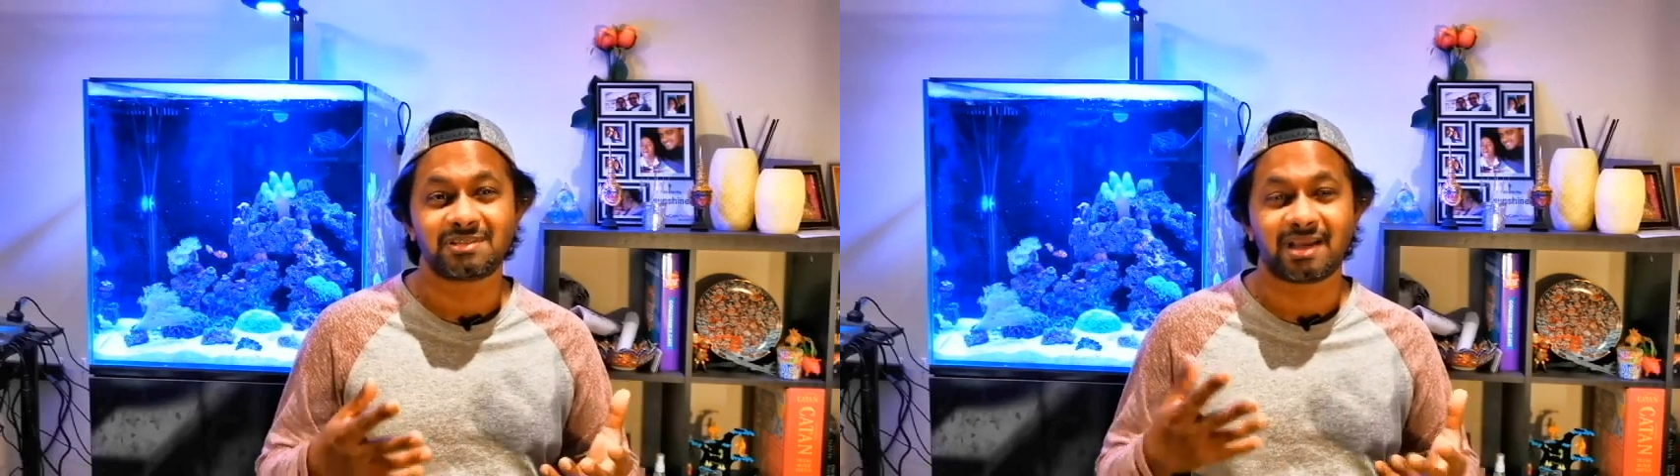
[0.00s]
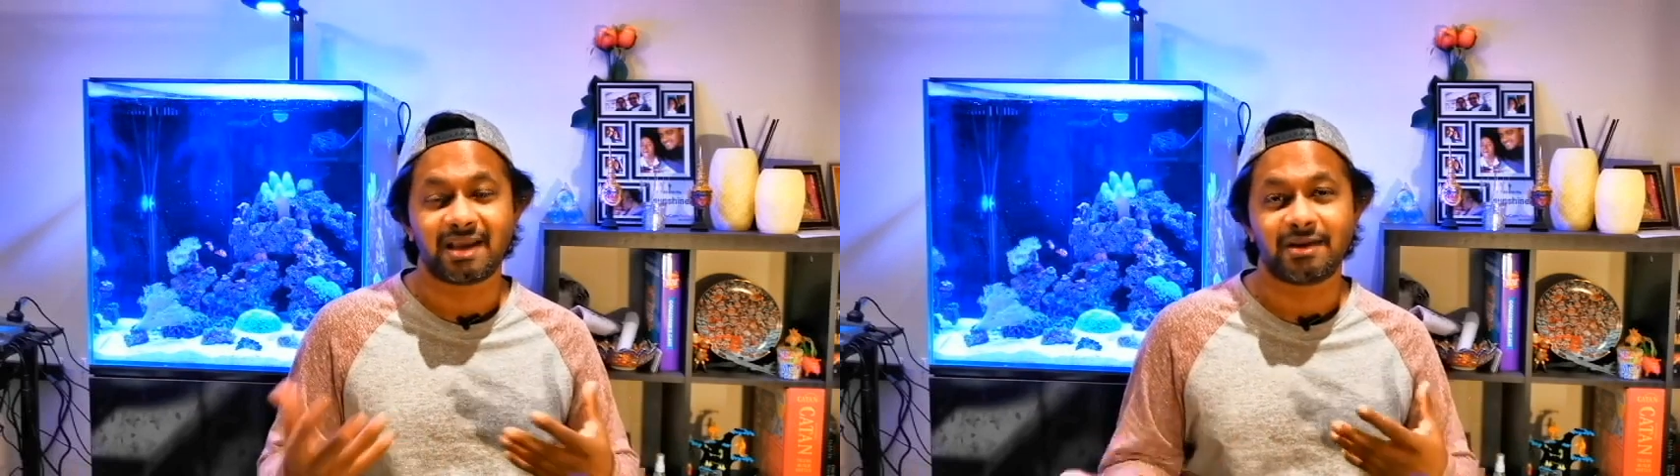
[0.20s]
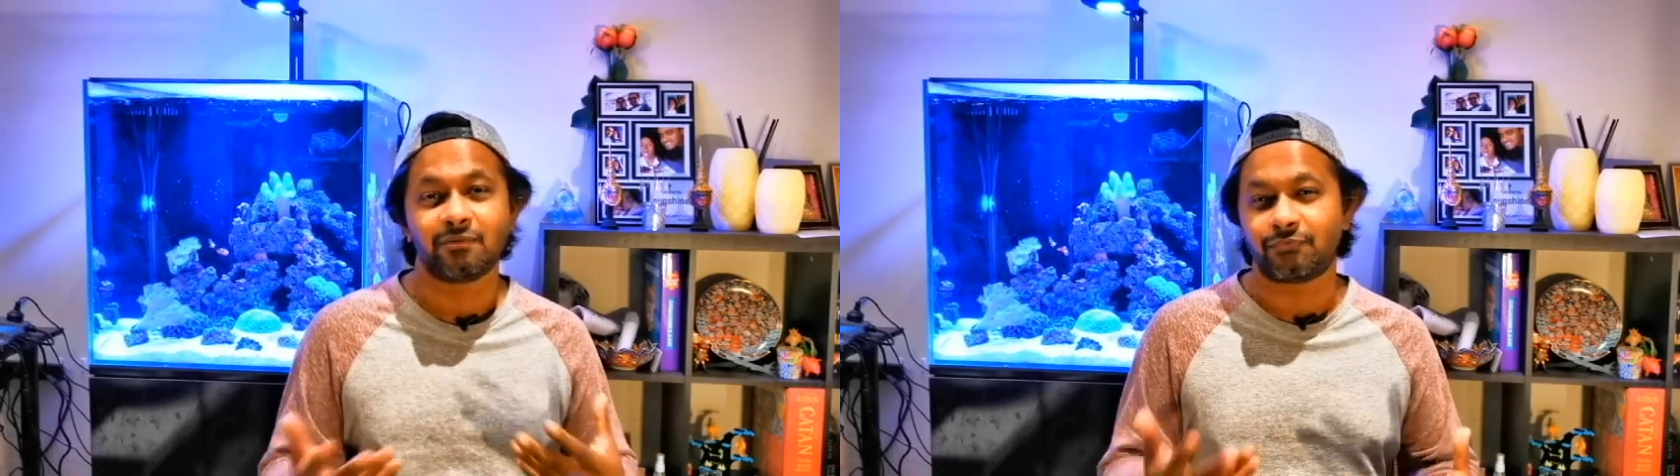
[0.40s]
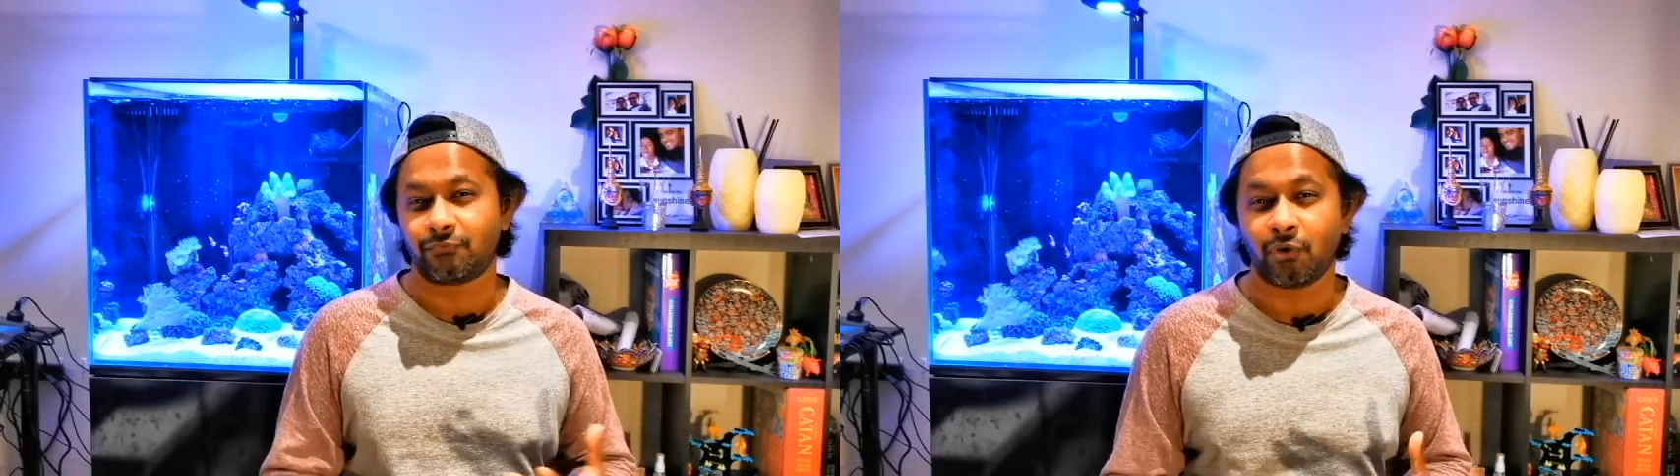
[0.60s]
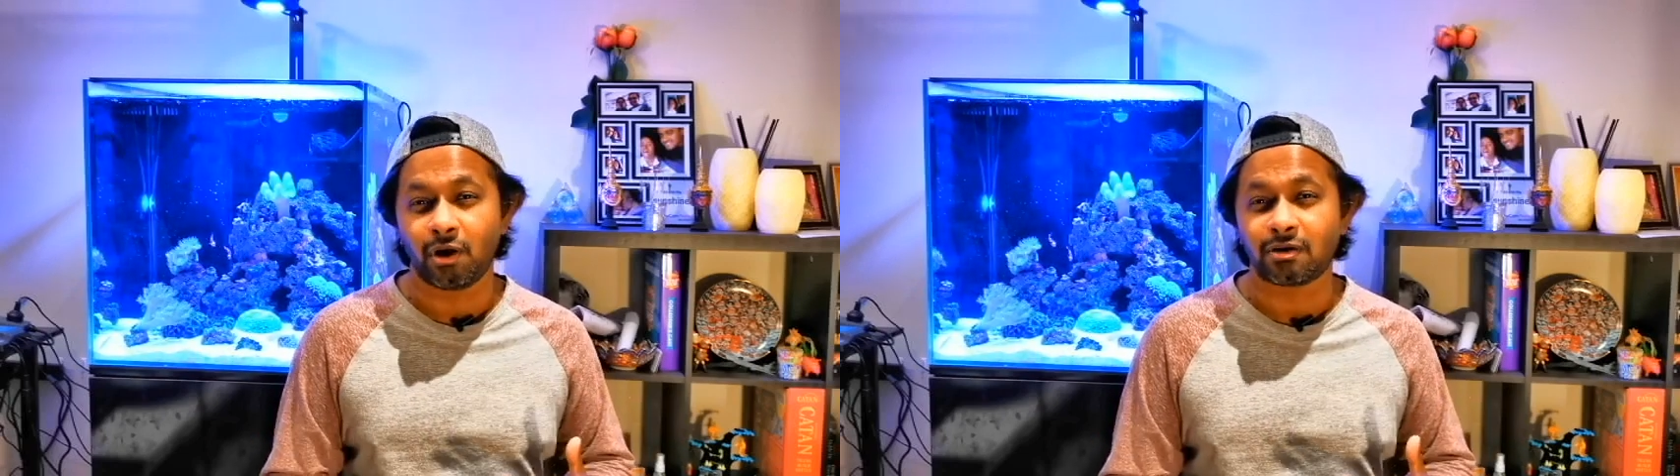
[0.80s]
kind of
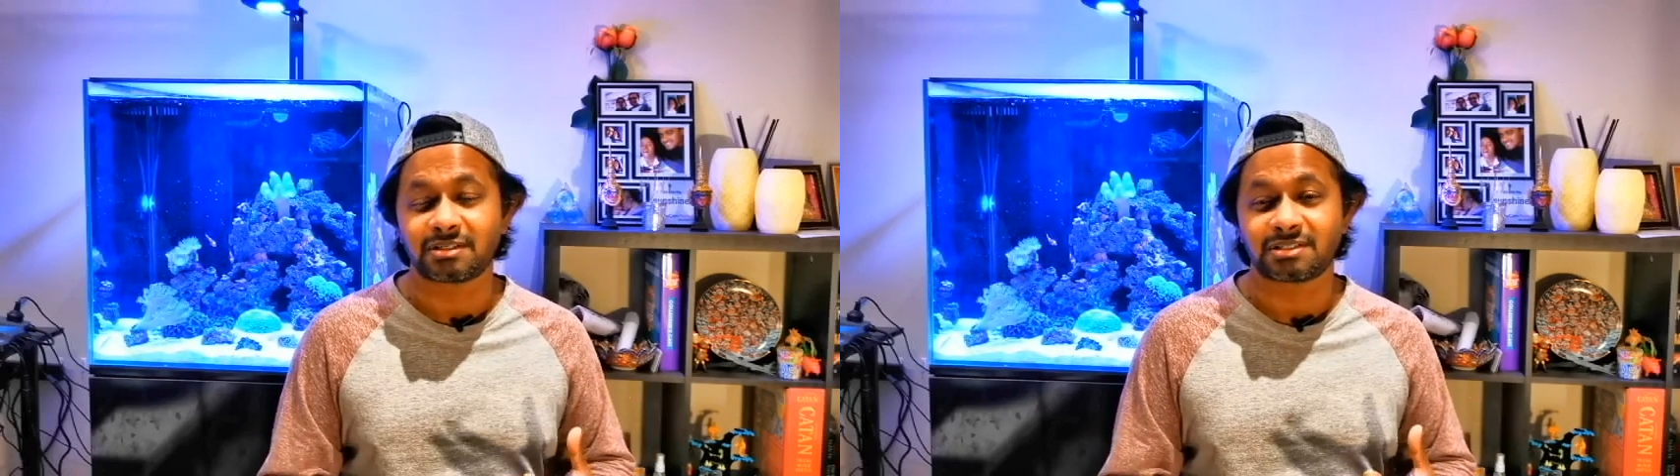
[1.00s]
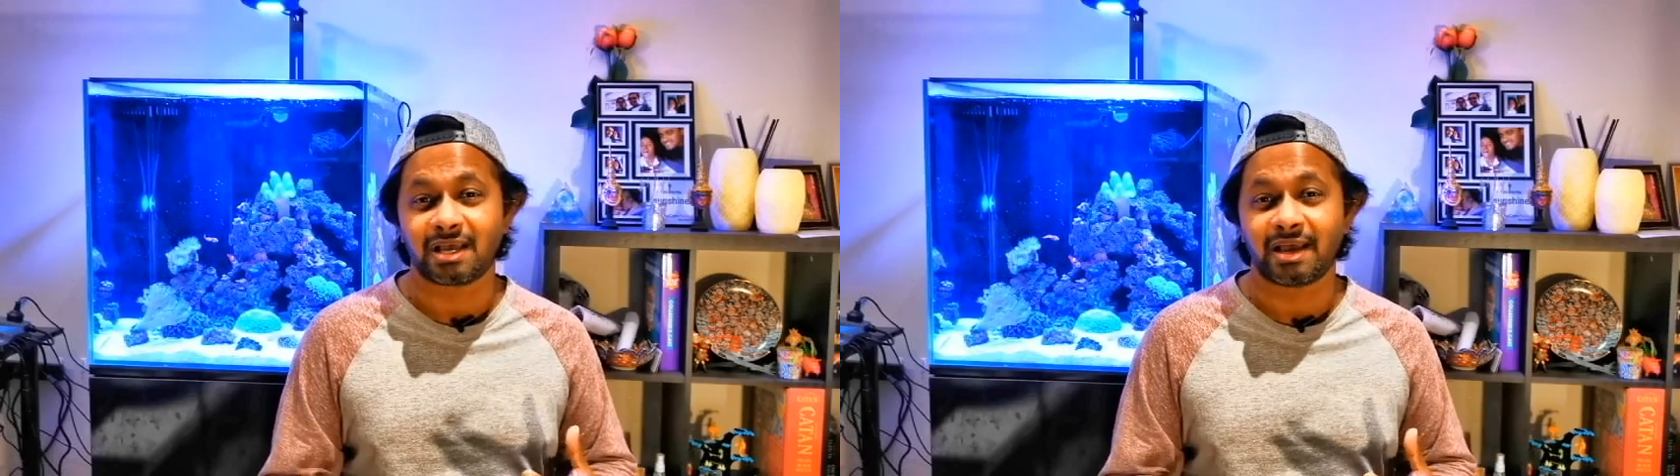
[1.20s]
rocks.